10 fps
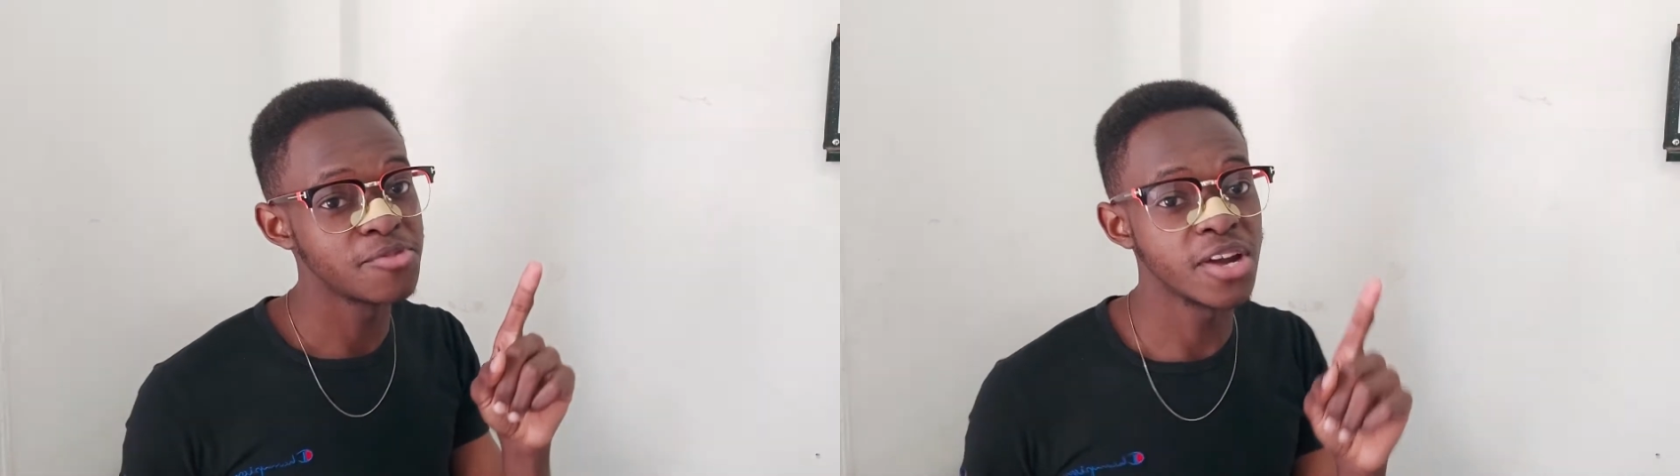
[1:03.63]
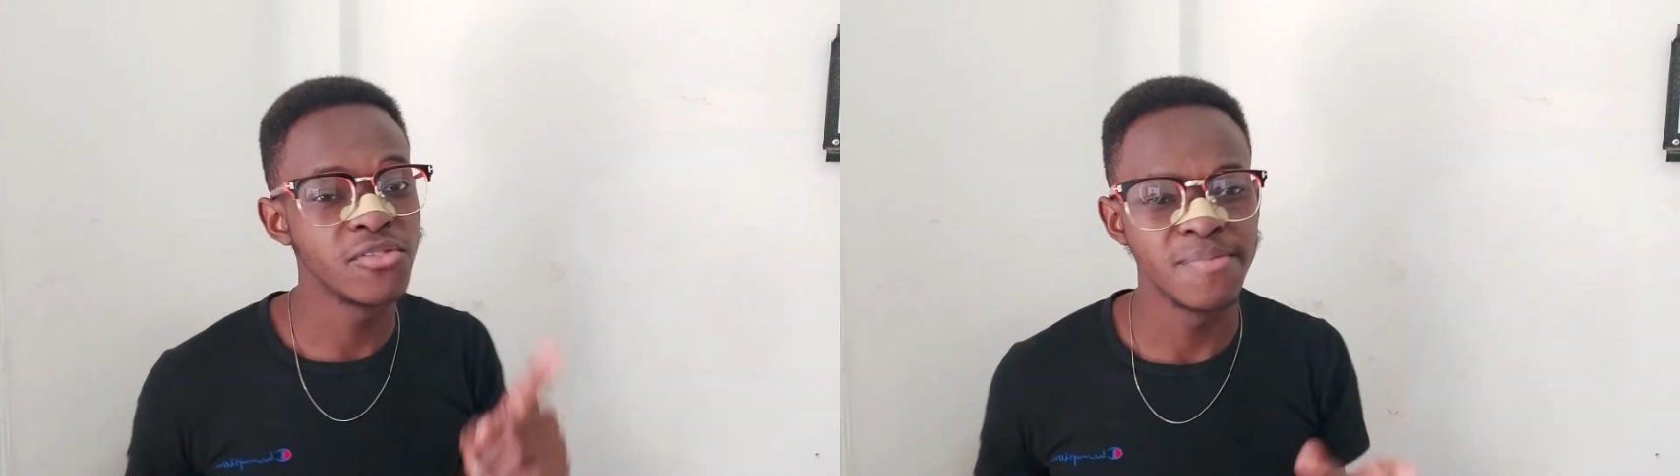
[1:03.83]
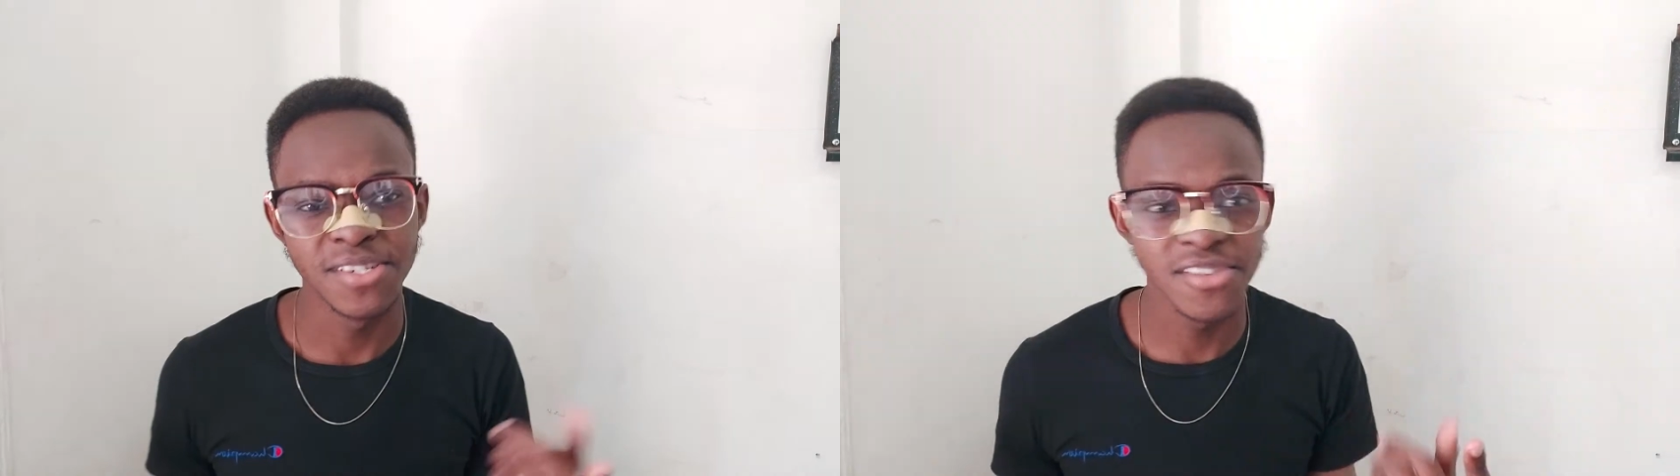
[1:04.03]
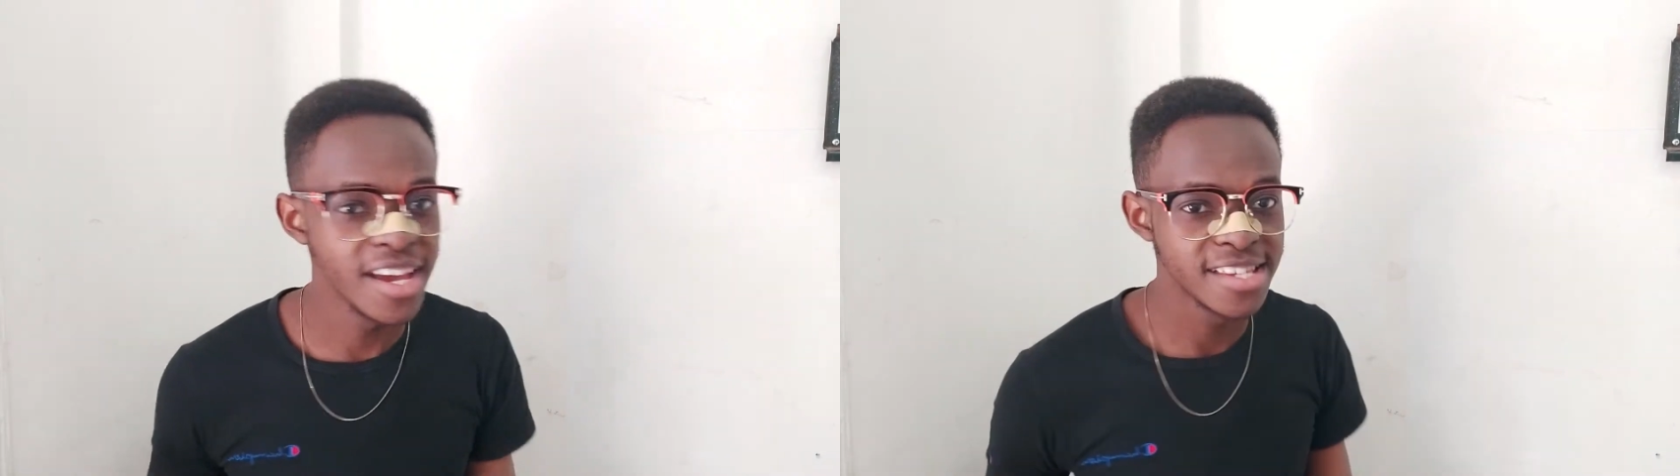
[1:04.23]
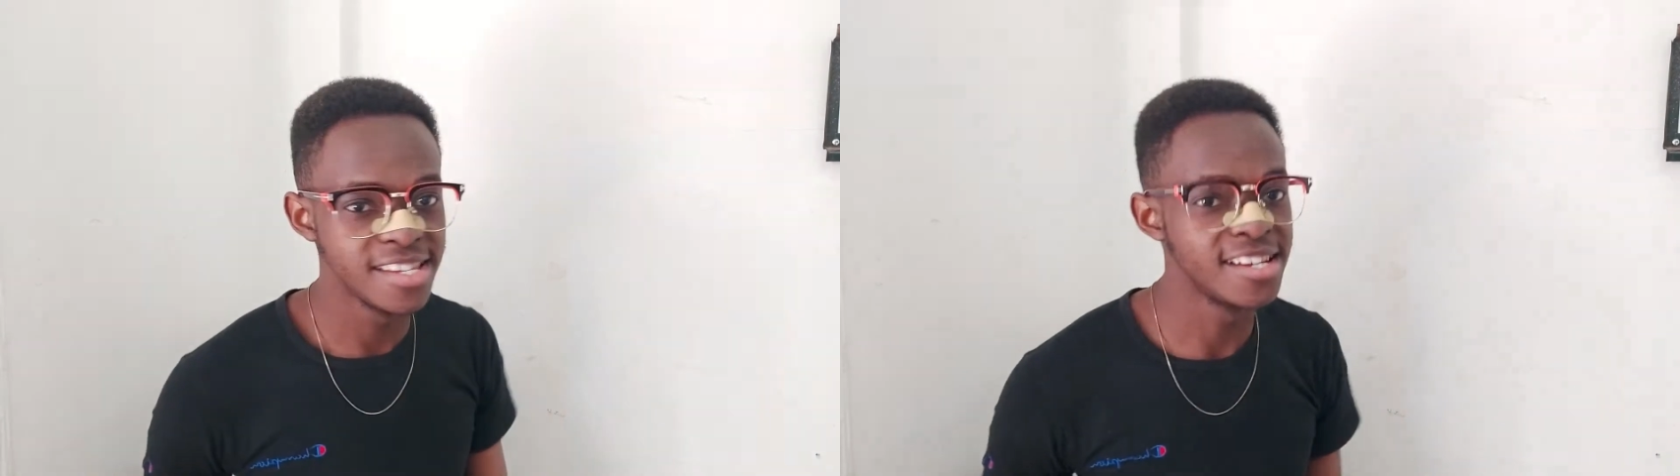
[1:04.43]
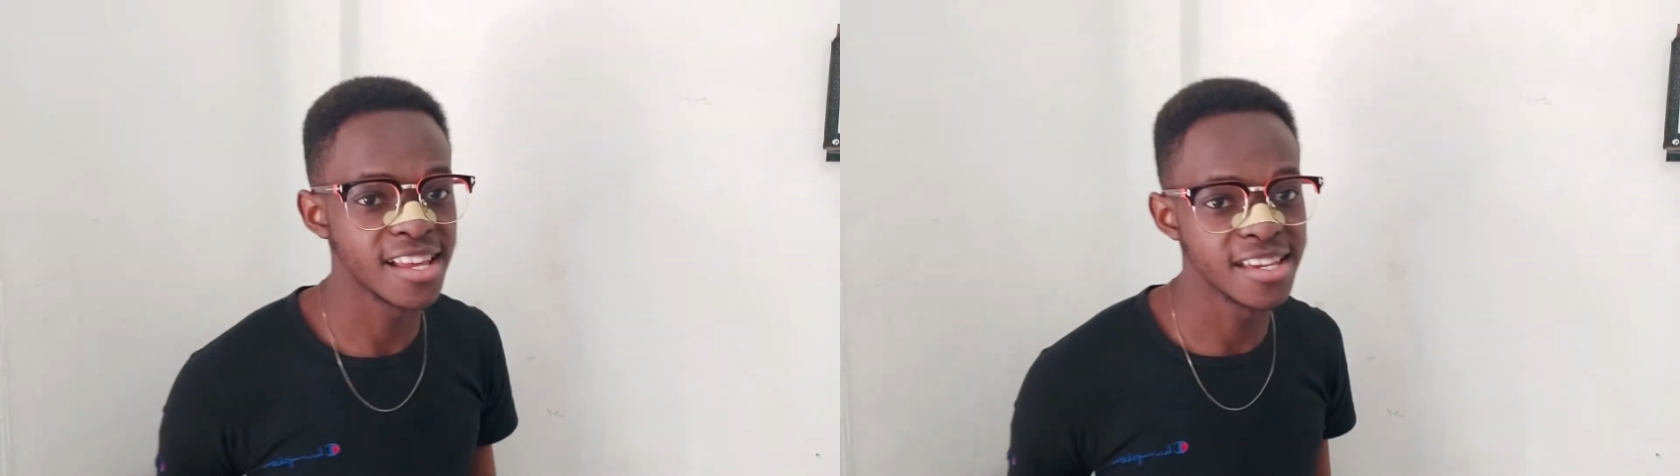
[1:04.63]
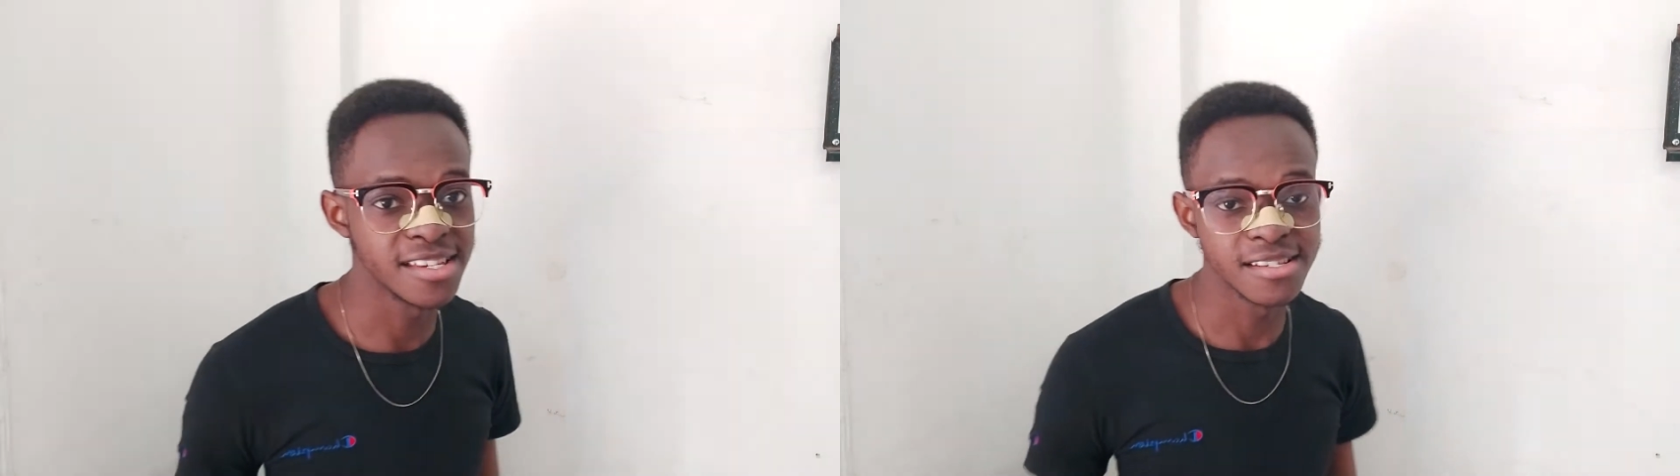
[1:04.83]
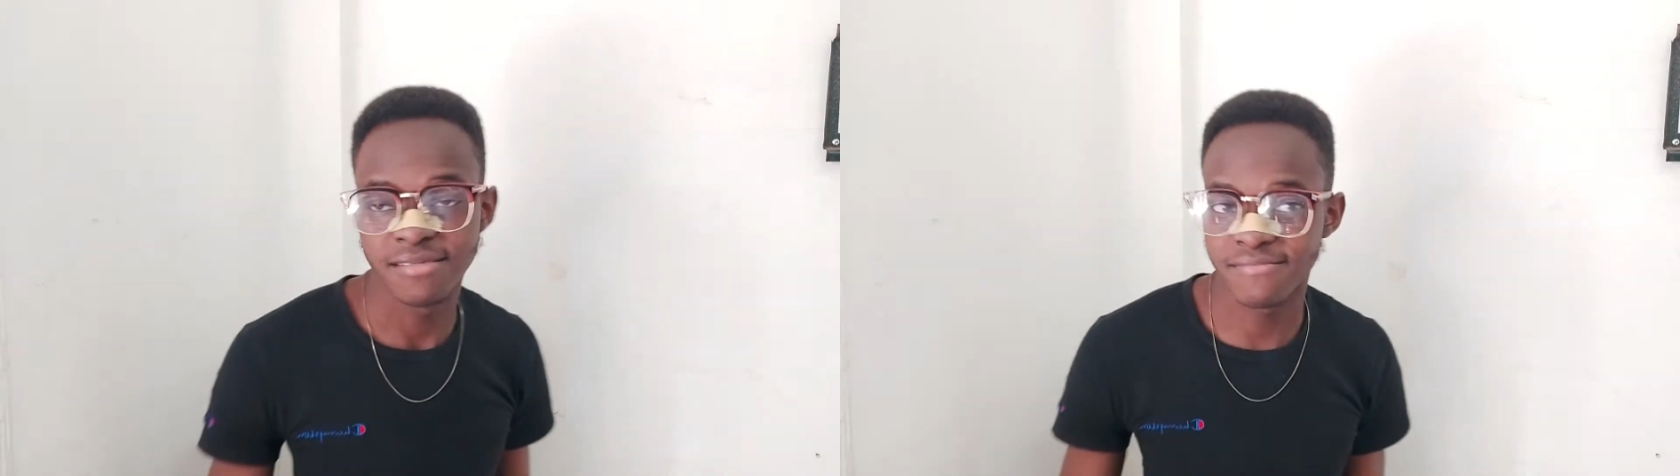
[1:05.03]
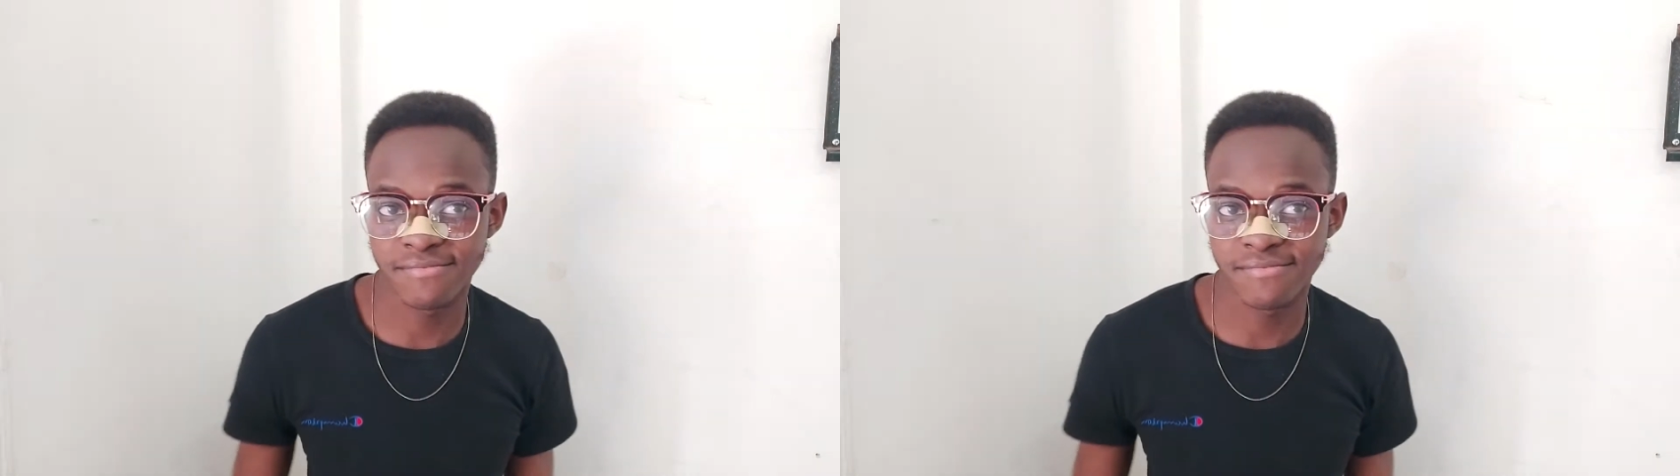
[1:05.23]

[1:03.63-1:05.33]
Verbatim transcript: travel, but you guys didn't like it.